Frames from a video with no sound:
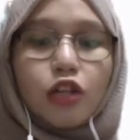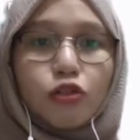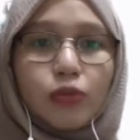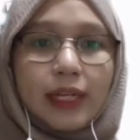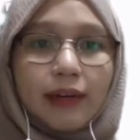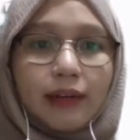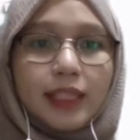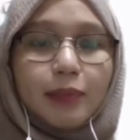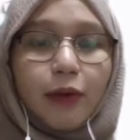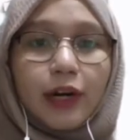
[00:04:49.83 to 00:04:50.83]
To
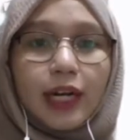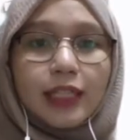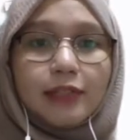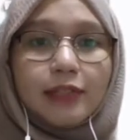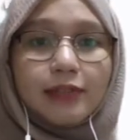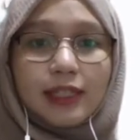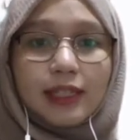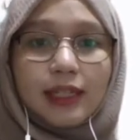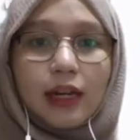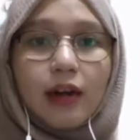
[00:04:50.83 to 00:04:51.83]
increase
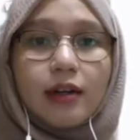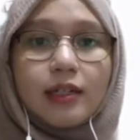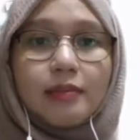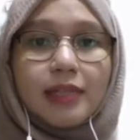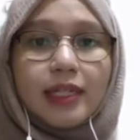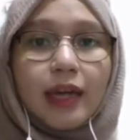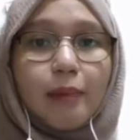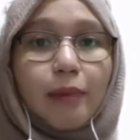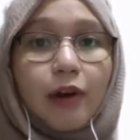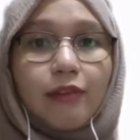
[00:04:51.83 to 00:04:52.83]
productivity, company
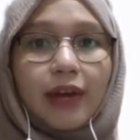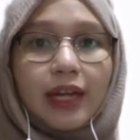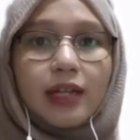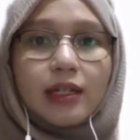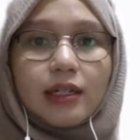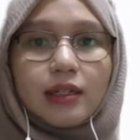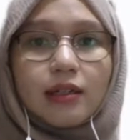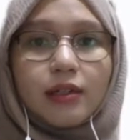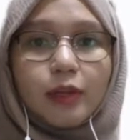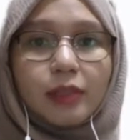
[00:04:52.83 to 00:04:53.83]
can provide
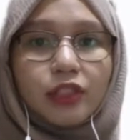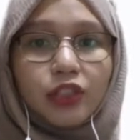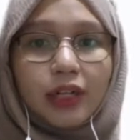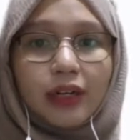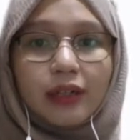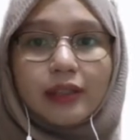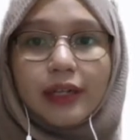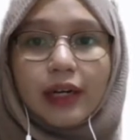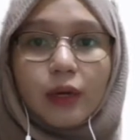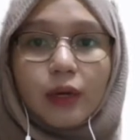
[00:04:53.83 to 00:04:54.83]
ergonomic chairs
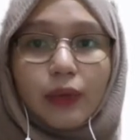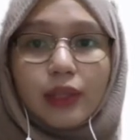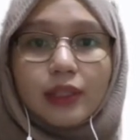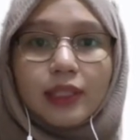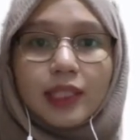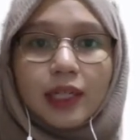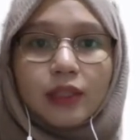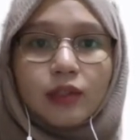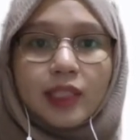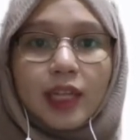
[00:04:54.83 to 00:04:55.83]
that are well
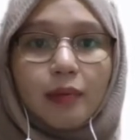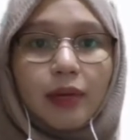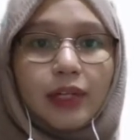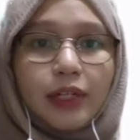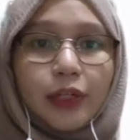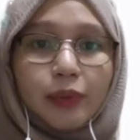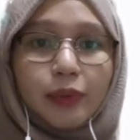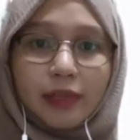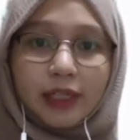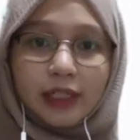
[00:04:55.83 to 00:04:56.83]
designed to support the
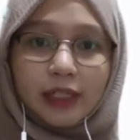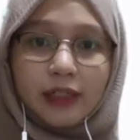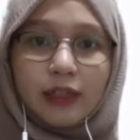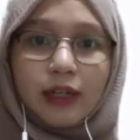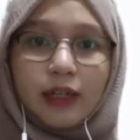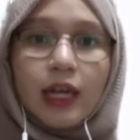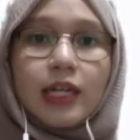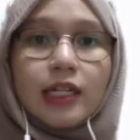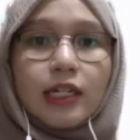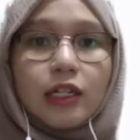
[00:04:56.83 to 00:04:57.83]
human body.
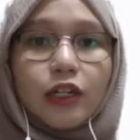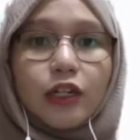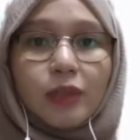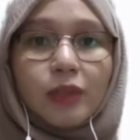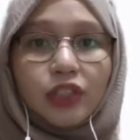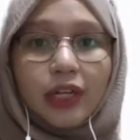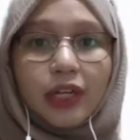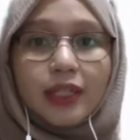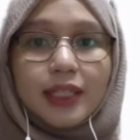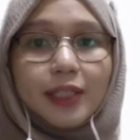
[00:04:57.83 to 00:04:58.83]
Ergonomic
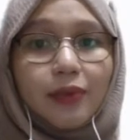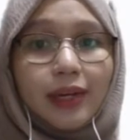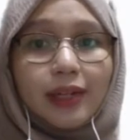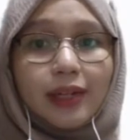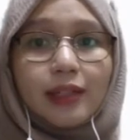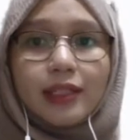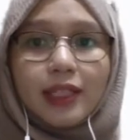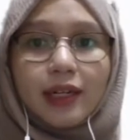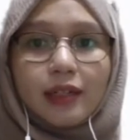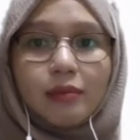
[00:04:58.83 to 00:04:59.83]
chair is well
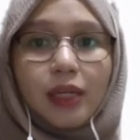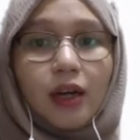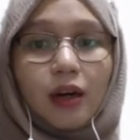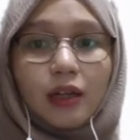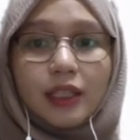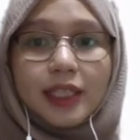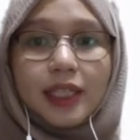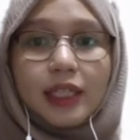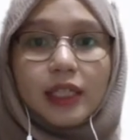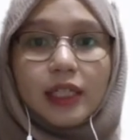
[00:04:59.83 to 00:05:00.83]
designed because
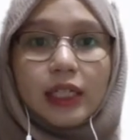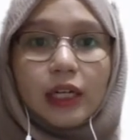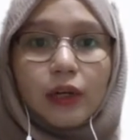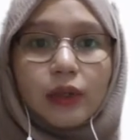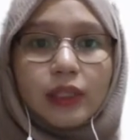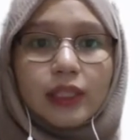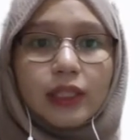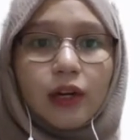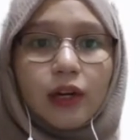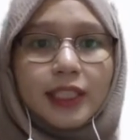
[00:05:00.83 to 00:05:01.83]
it includes
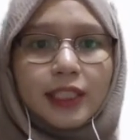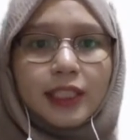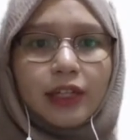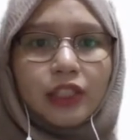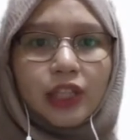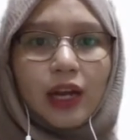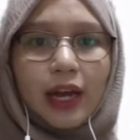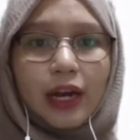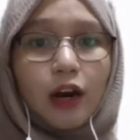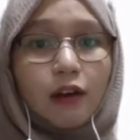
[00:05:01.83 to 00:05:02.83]
consideration
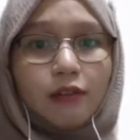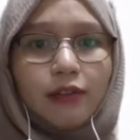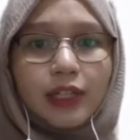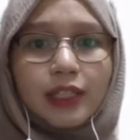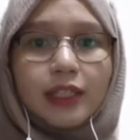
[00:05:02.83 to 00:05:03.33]
like comfort,